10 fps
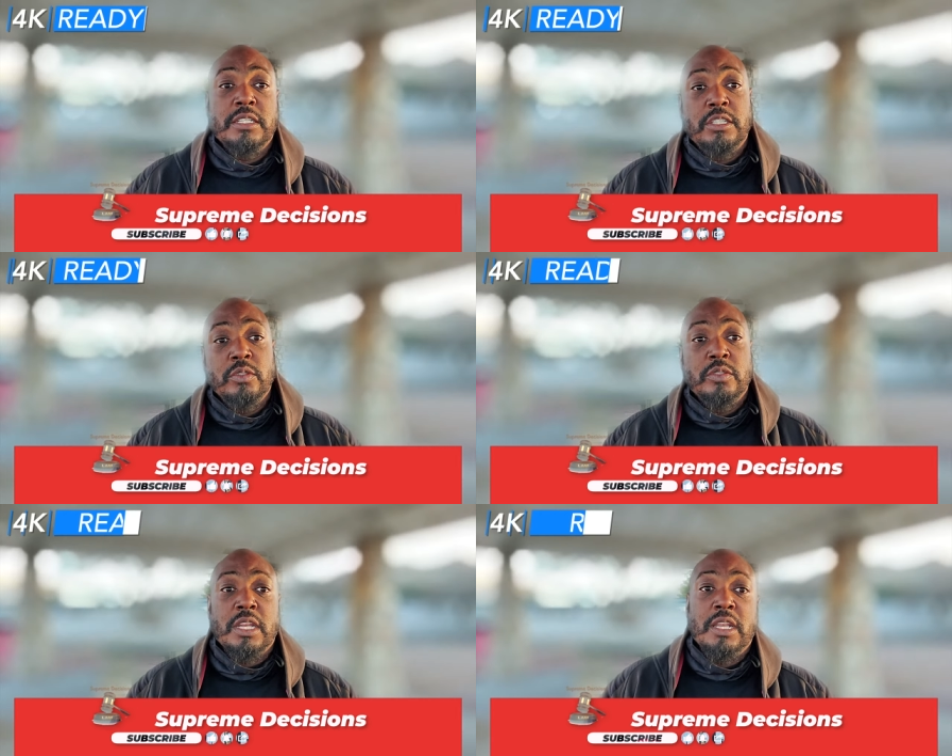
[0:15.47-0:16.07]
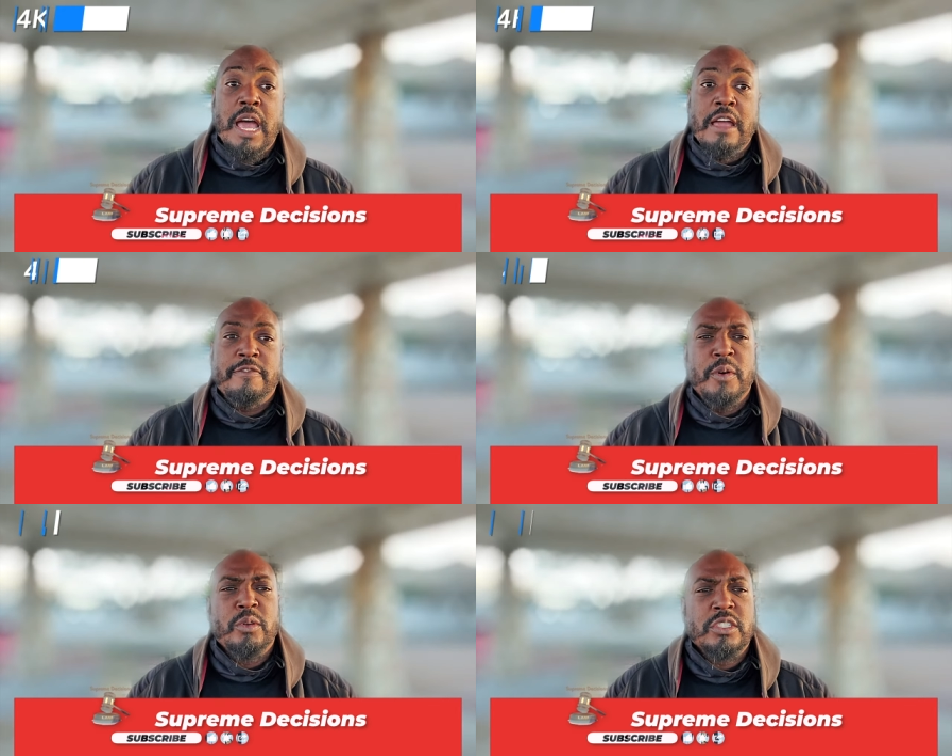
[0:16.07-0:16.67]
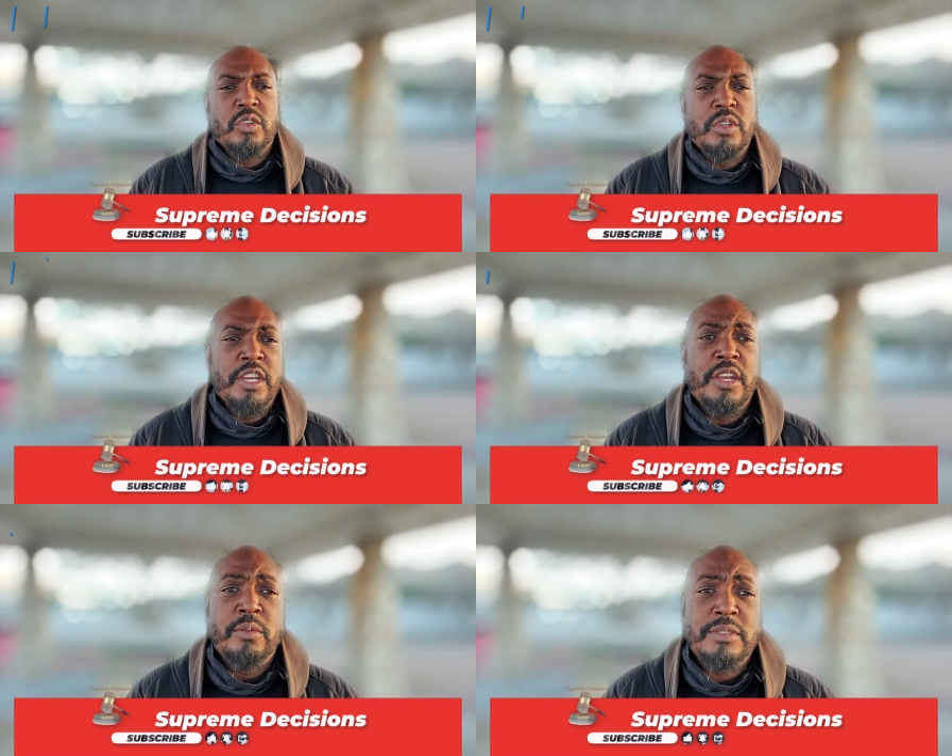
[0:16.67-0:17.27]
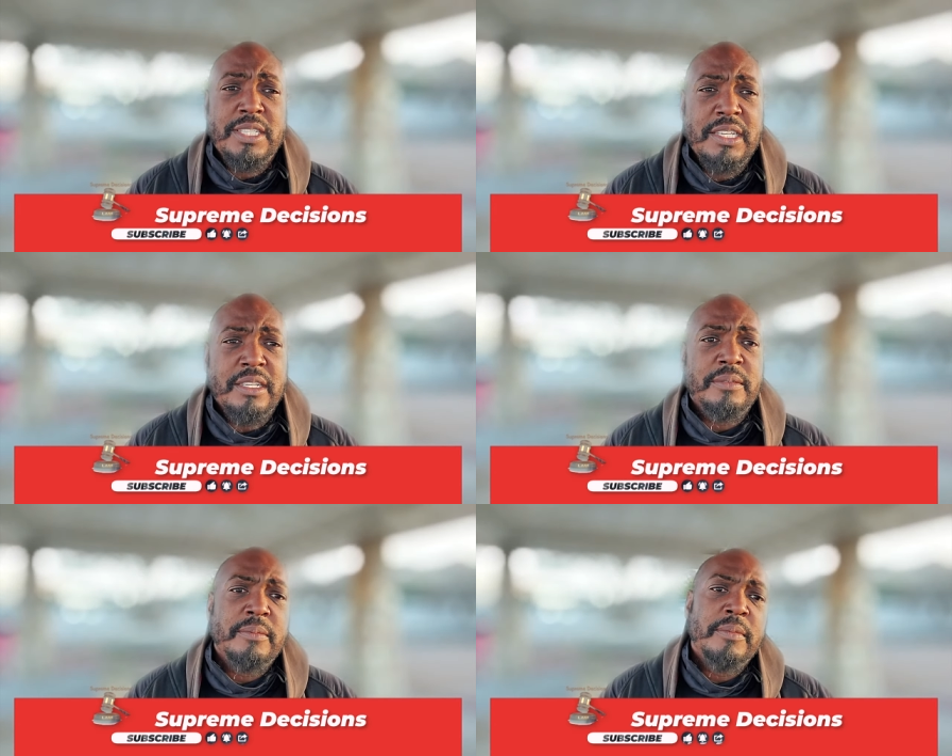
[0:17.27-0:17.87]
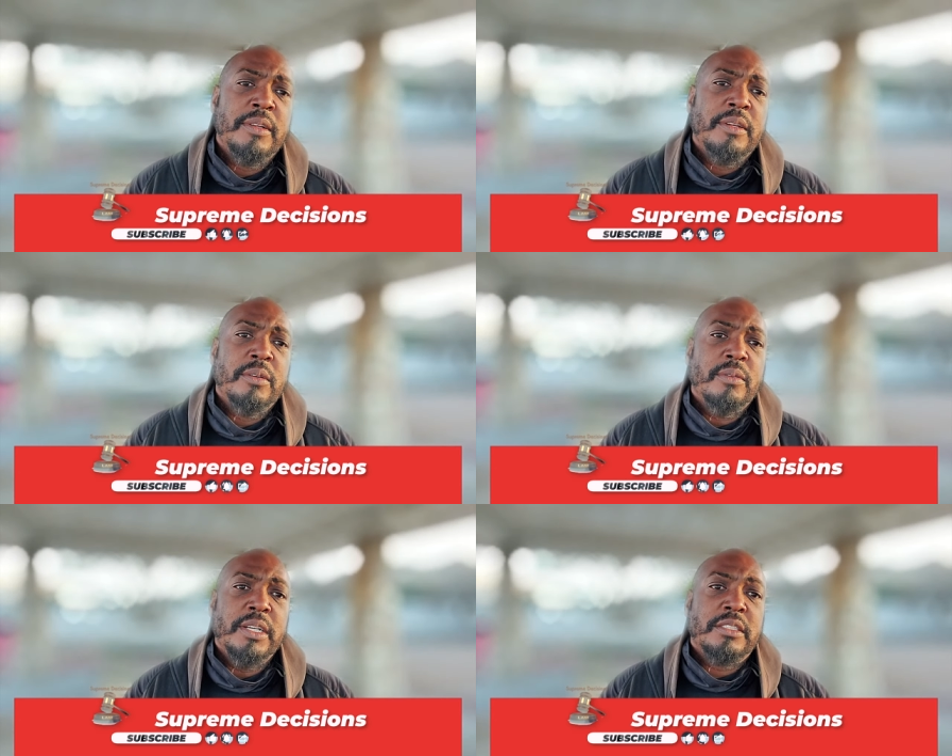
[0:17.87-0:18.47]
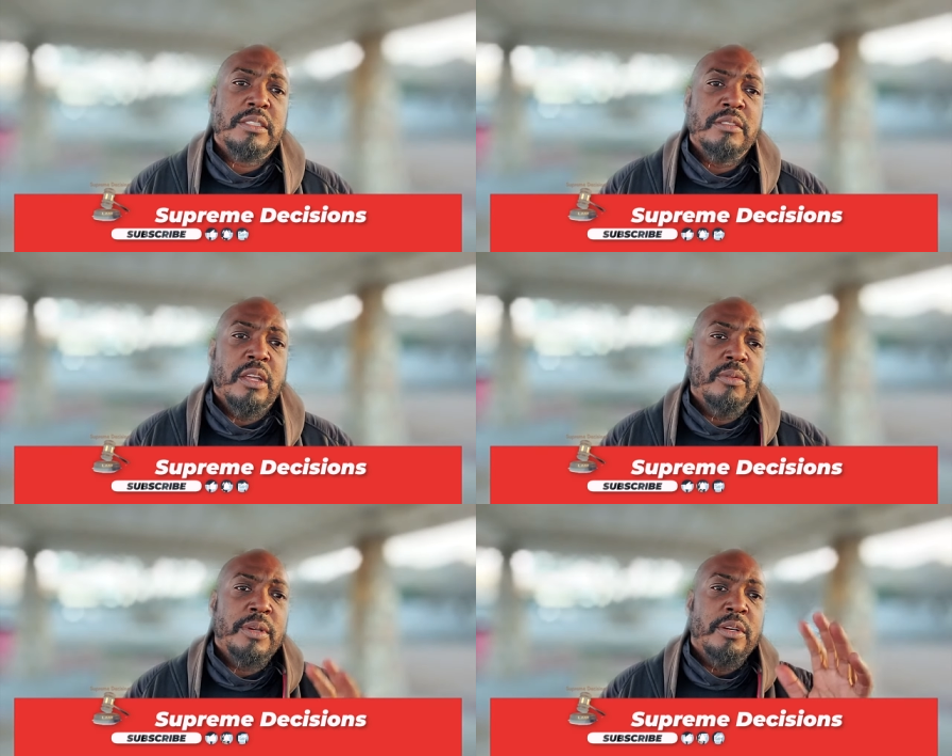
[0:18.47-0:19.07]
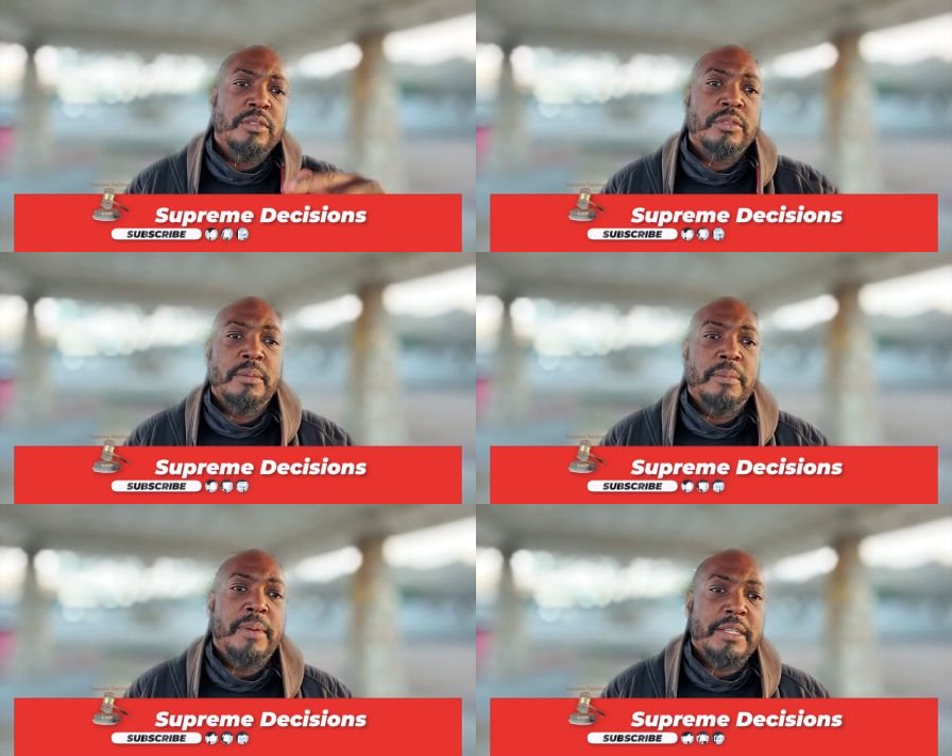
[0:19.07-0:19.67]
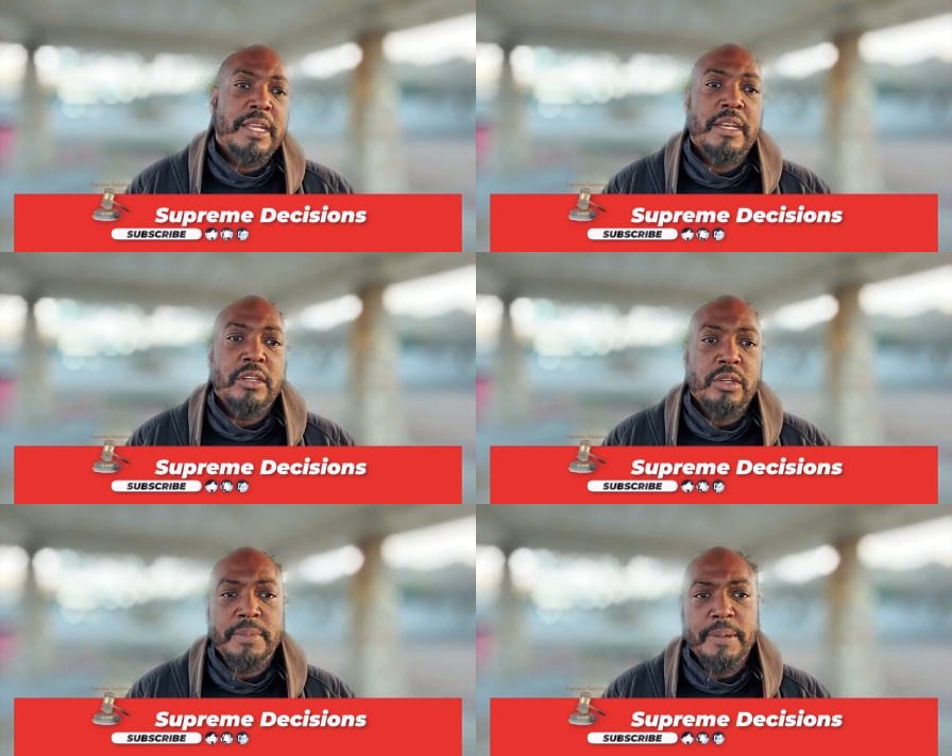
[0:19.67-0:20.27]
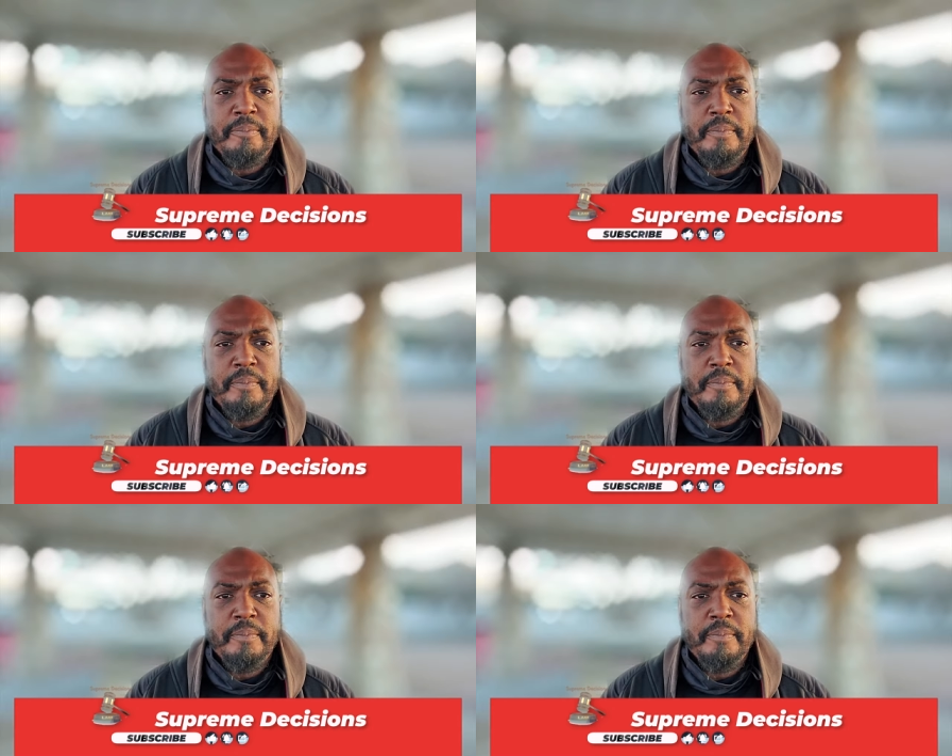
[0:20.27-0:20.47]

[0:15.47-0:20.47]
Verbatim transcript: using Live Focus on the Note 10, which, you know, we're going to do something about that in a little bit.